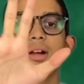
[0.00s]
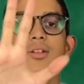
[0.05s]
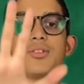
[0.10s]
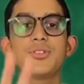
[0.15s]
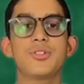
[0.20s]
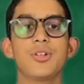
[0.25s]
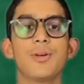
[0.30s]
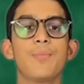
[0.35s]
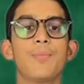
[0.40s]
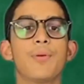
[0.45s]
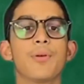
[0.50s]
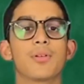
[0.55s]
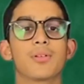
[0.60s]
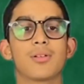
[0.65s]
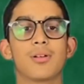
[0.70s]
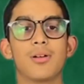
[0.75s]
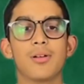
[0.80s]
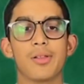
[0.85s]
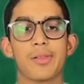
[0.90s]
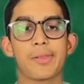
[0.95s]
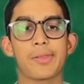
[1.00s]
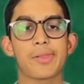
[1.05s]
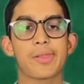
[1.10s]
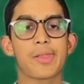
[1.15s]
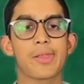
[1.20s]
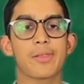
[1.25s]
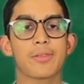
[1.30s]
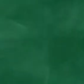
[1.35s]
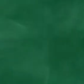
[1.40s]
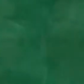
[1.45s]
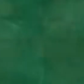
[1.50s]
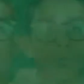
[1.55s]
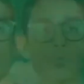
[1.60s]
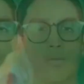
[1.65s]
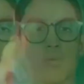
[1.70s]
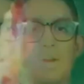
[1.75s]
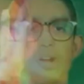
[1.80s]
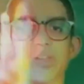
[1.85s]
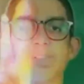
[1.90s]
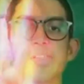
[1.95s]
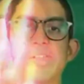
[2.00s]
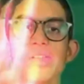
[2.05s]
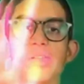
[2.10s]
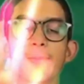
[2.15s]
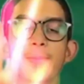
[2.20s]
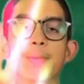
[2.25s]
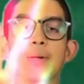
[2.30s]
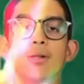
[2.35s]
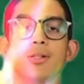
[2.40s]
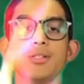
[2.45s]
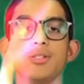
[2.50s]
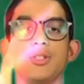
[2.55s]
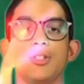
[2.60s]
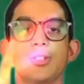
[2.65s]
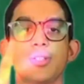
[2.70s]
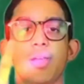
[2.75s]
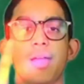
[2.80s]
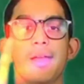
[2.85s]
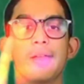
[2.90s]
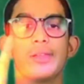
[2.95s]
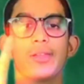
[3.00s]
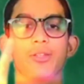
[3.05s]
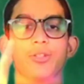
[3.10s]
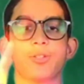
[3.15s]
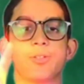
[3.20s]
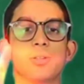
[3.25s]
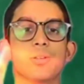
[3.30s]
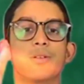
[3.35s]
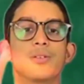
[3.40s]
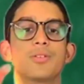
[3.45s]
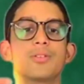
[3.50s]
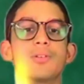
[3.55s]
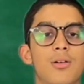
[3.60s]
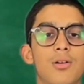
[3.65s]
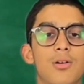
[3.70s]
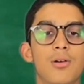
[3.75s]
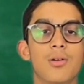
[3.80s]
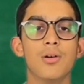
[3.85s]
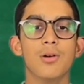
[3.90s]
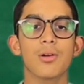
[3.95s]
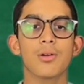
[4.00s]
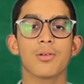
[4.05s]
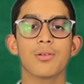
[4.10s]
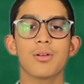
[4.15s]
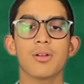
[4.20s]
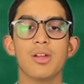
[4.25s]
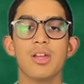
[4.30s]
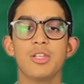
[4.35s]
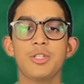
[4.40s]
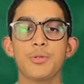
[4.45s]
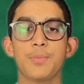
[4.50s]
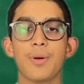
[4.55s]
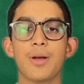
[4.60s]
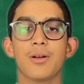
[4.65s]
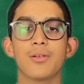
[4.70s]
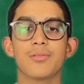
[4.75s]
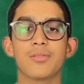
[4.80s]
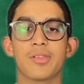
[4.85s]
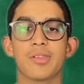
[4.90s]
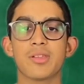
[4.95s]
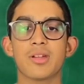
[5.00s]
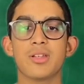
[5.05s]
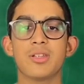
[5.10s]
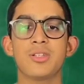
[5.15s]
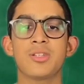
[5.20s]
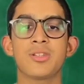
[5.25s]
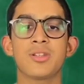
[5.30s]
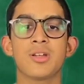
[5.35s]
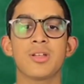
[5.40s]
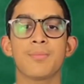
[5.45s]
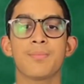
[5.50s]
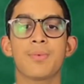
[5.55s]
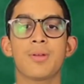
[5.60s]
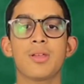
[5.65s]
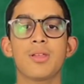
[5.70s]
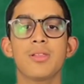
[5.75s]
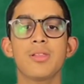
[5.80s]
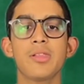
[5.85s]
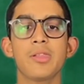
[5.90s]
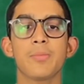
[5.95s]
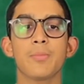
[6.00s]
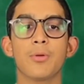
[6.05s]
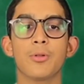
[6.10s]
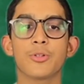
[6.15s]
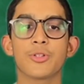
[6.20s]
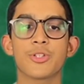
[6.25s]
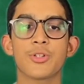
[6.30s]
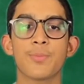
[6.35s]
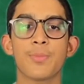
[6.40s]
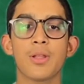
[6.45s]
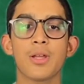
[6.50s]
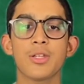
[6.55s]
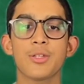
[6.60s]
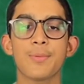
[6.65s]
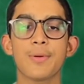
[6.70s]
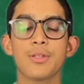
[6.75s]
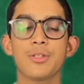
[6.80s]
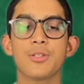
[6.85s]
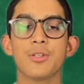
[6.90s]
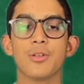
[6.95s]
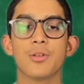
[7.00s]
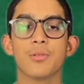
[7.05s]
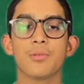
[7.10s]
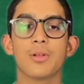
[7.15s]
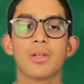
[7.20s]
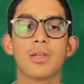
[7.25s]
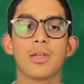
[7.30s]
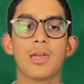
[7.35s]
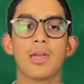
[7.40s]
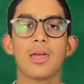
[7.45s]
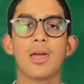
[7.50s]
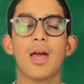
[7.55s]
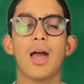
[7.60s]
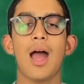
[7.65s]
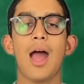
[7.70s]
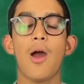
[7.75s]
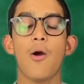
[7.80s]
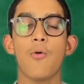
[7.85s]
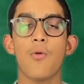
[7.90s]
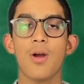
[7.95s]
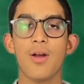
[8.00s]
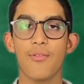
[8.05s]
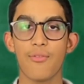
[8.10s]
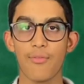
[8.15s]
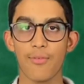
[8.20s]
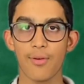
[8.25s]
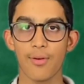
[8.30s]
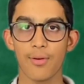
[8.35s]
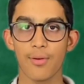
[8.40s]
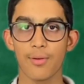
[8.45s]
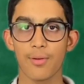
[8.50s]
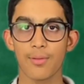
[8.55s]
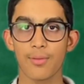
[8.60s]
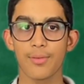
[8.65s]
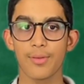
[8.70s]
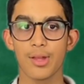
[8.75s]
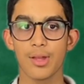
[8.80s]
A jumper costs twice as much as a shirt, or £8.99 multiplied by 2. However,